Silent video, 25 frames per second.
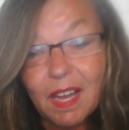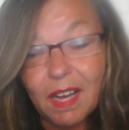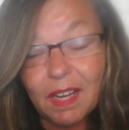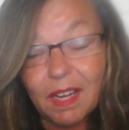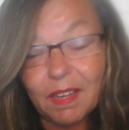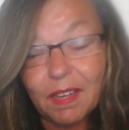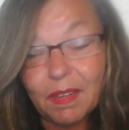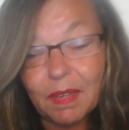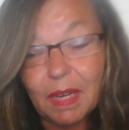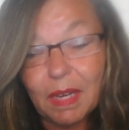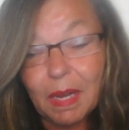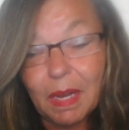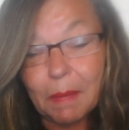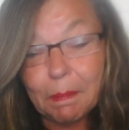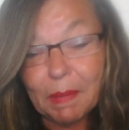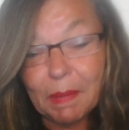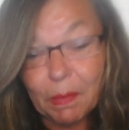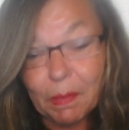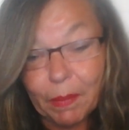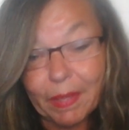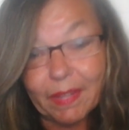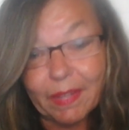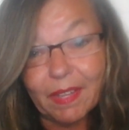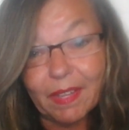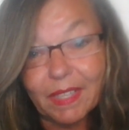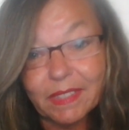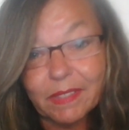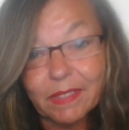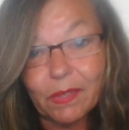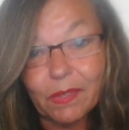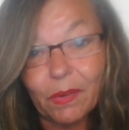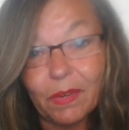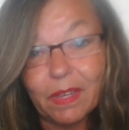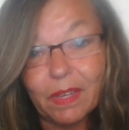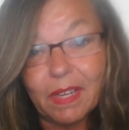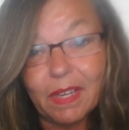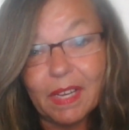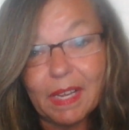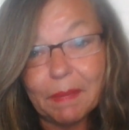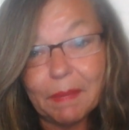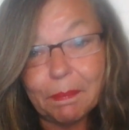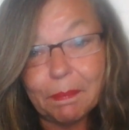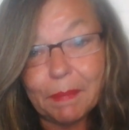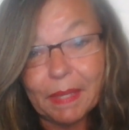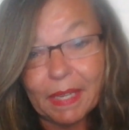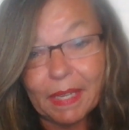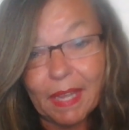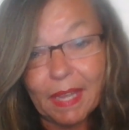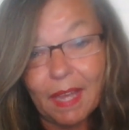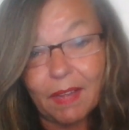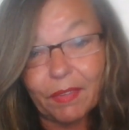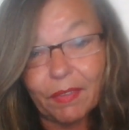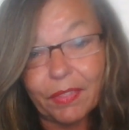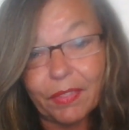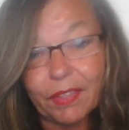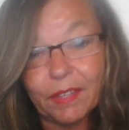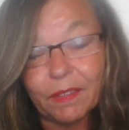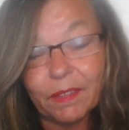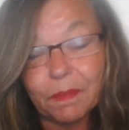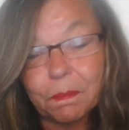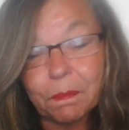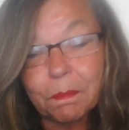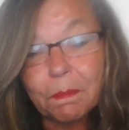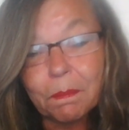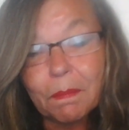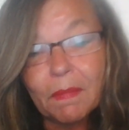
on my weight loss goal and being healthier.